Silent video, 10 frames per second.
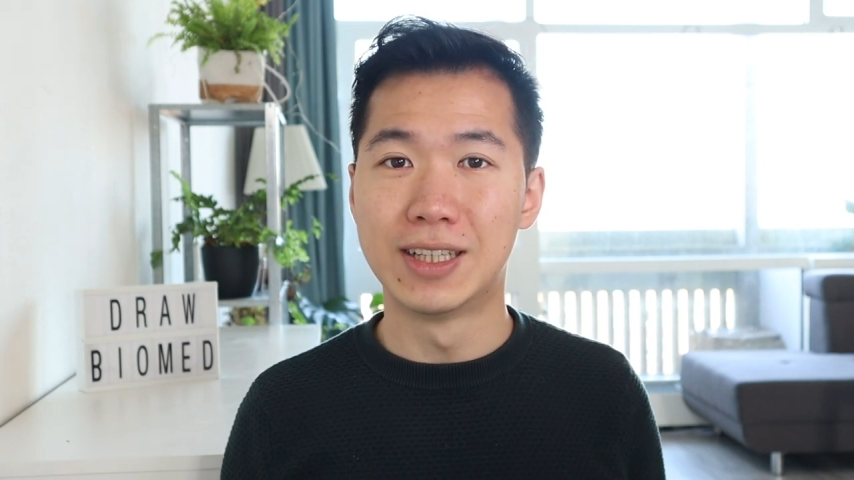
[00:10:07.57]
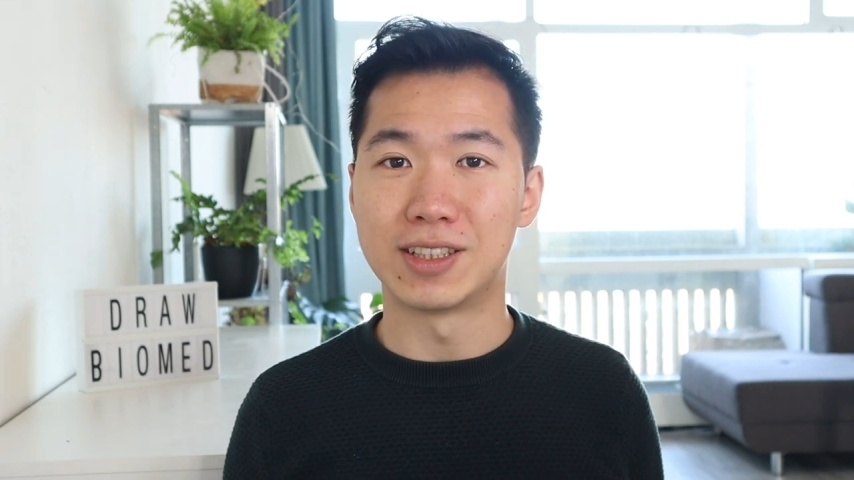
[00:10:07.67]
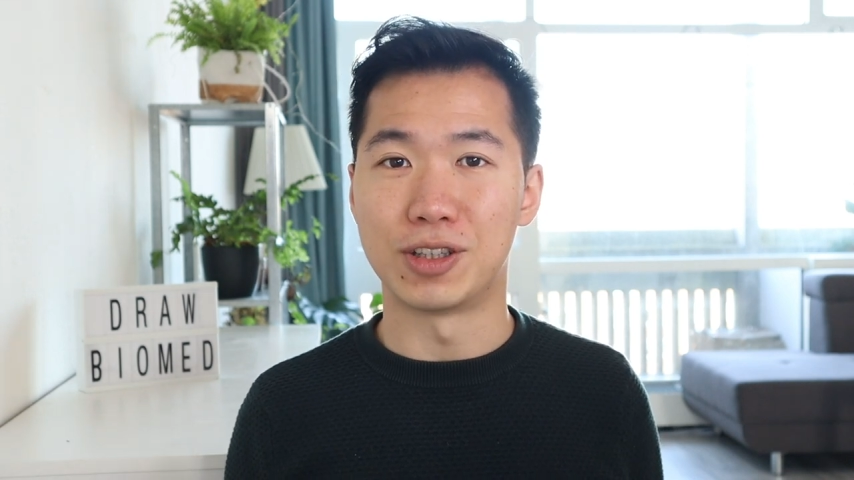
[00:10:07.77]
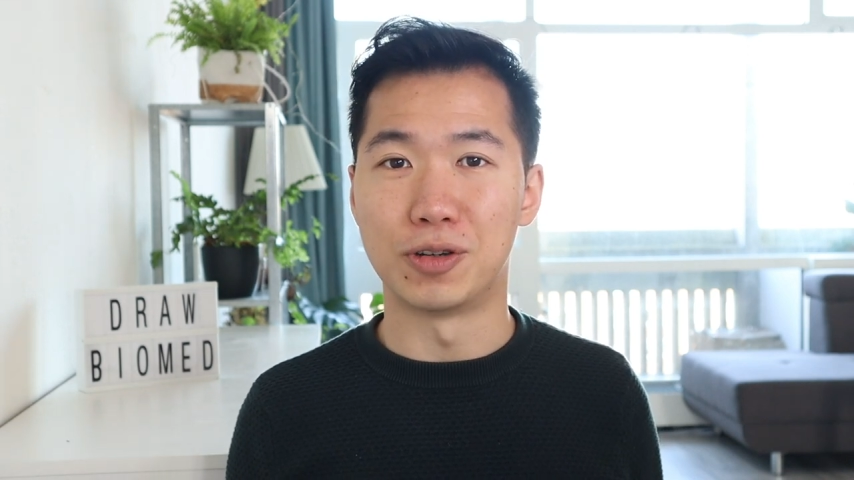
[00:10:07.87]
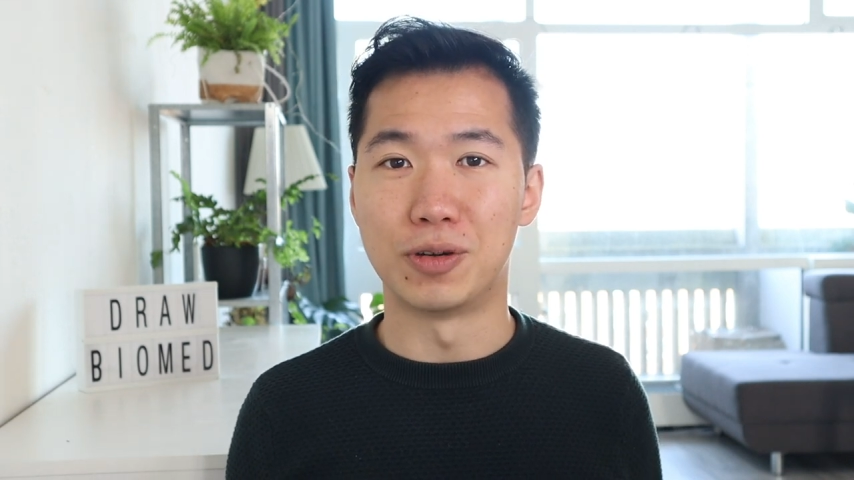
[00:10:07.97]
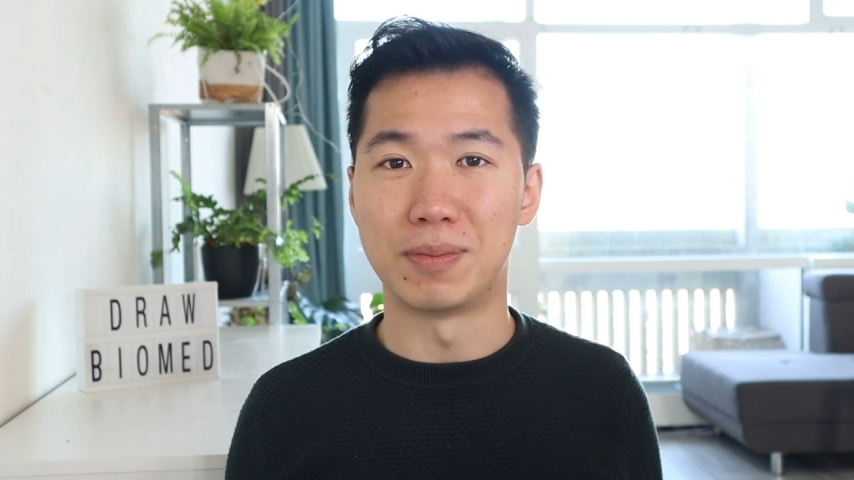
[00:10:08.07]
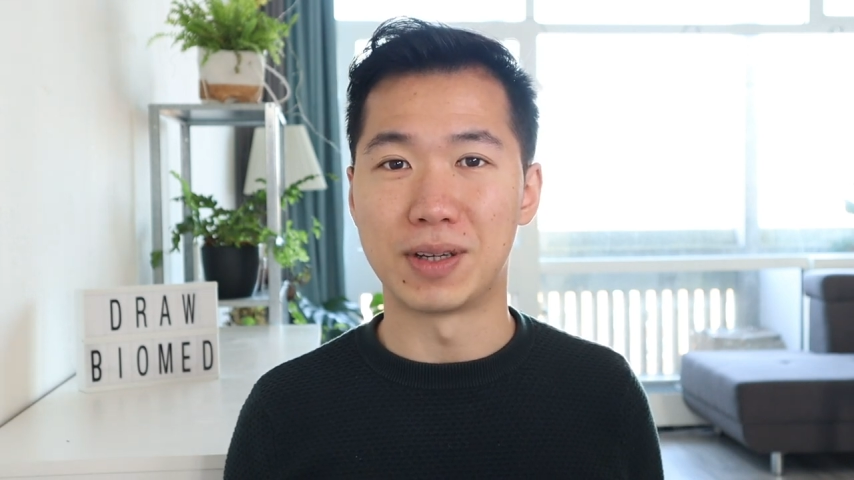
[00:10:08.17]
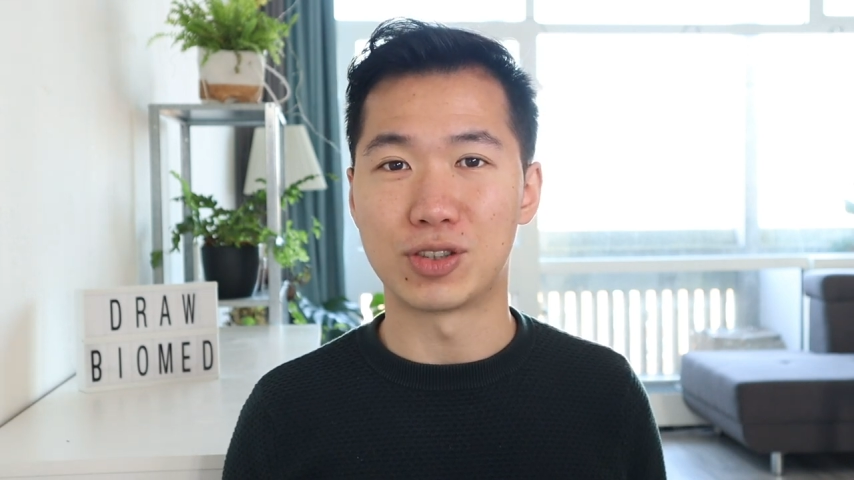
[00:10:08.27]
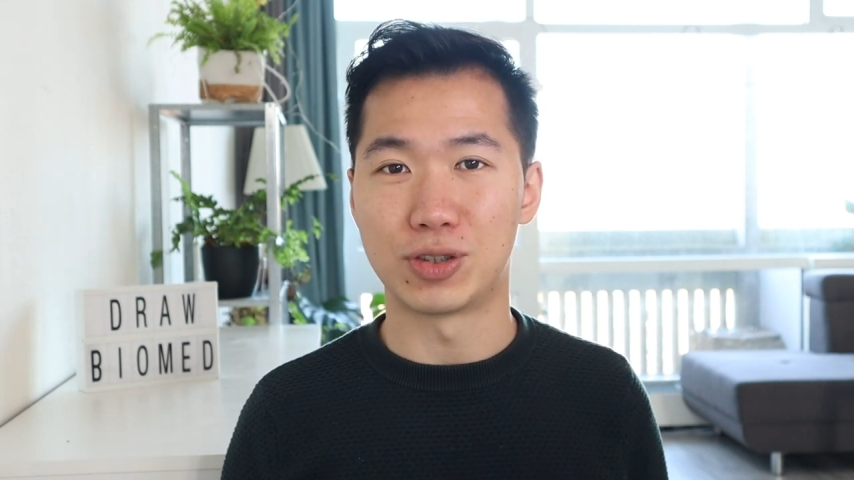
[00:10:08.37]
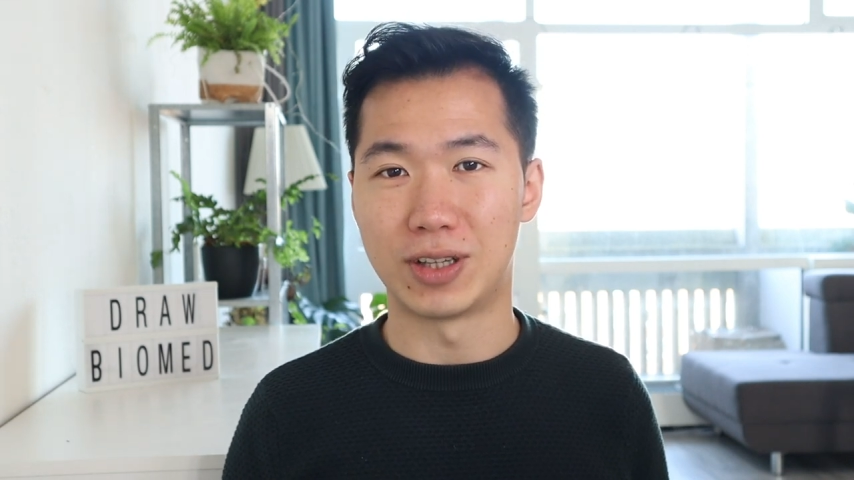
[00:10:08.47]
So
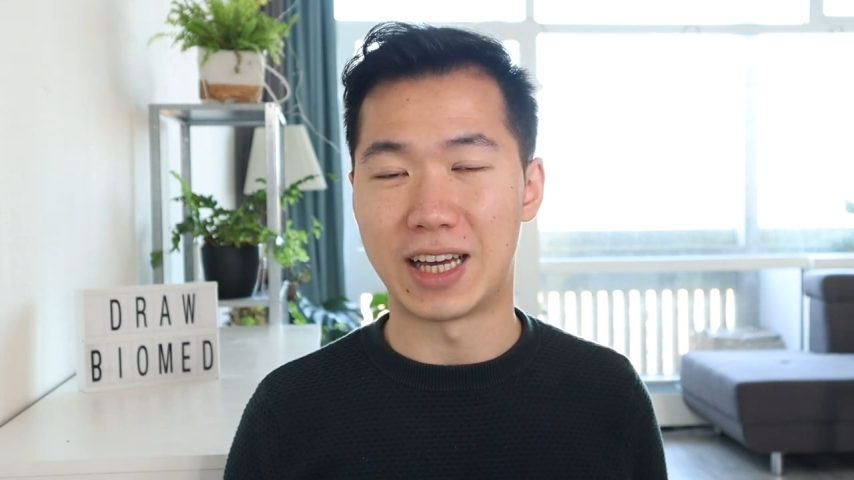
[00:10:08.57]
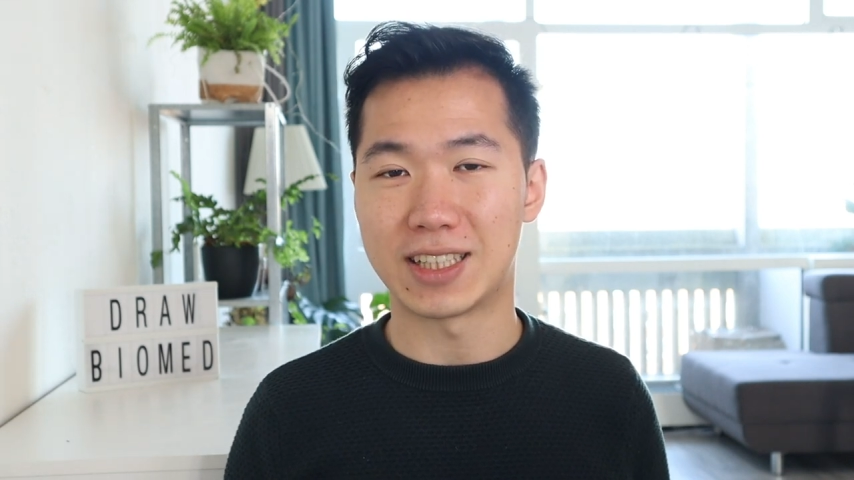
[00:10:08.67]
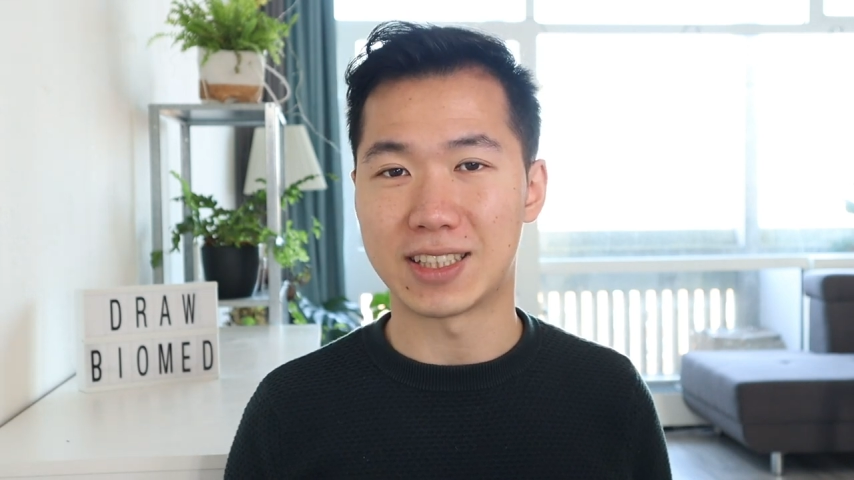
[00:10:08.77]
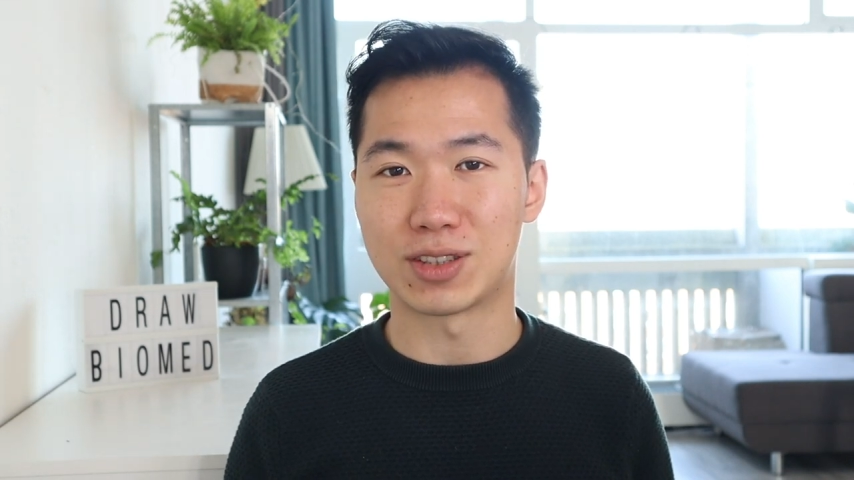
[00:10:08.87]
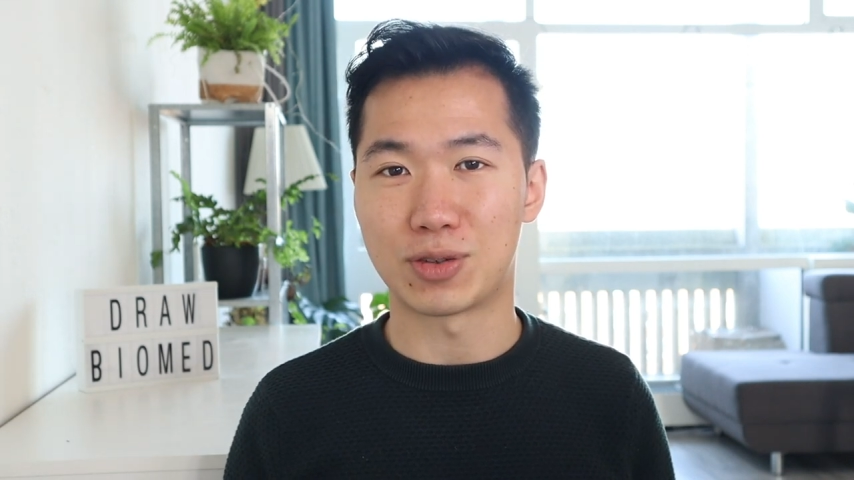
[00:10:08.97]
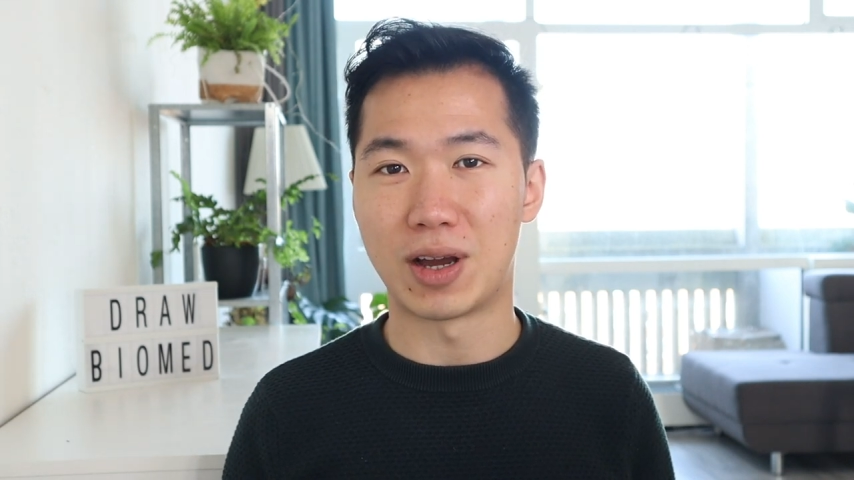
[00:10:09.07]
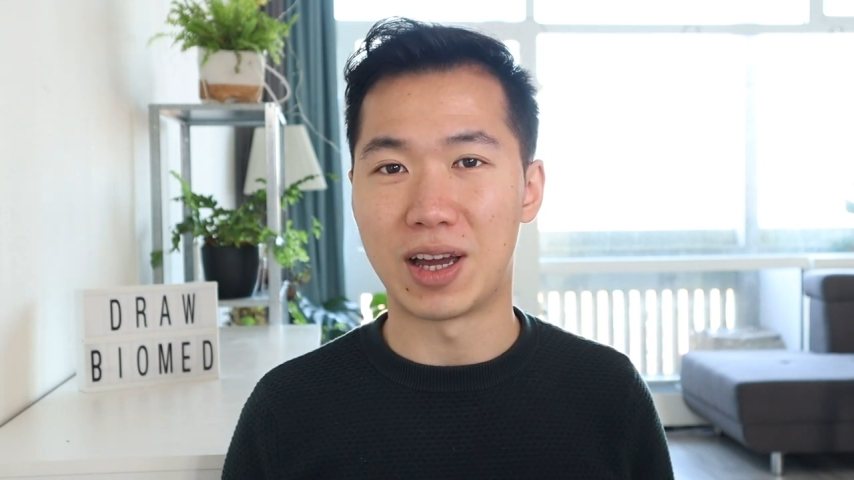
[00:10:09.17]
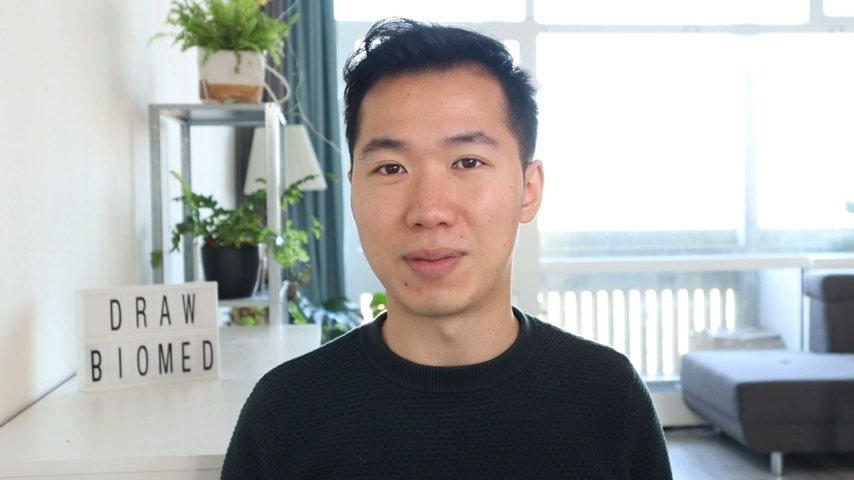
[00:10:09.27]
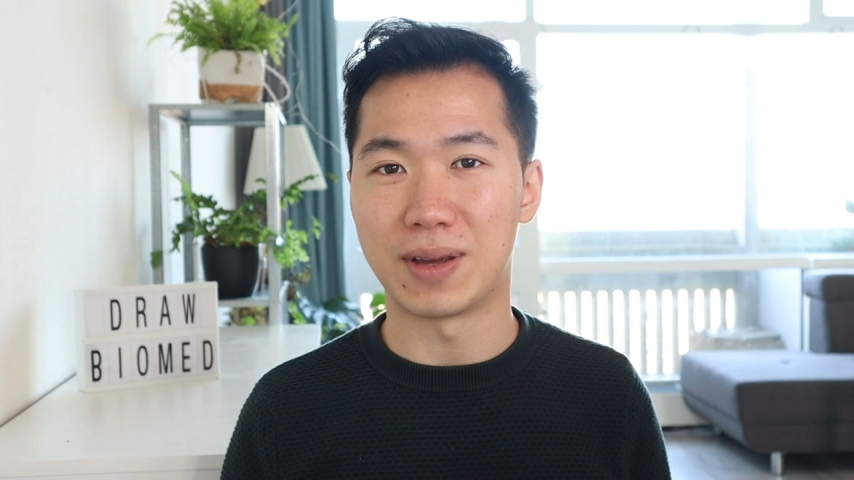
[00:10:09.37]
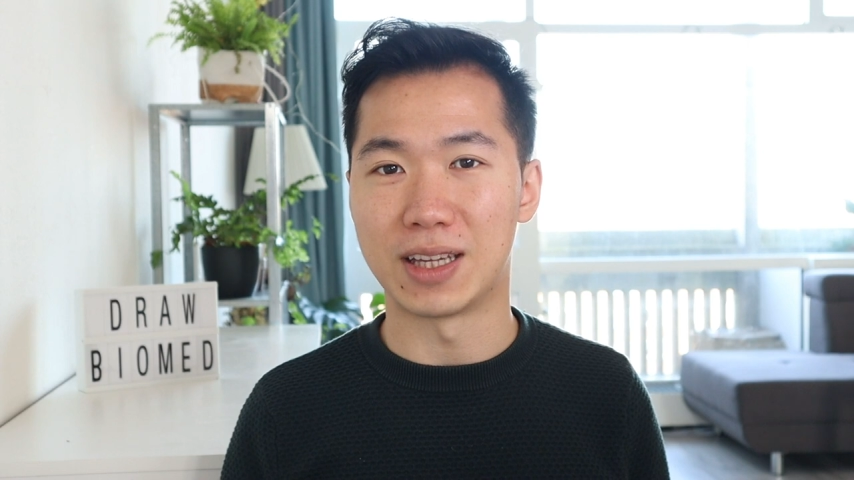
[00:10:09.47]
make sure you like, subscribe,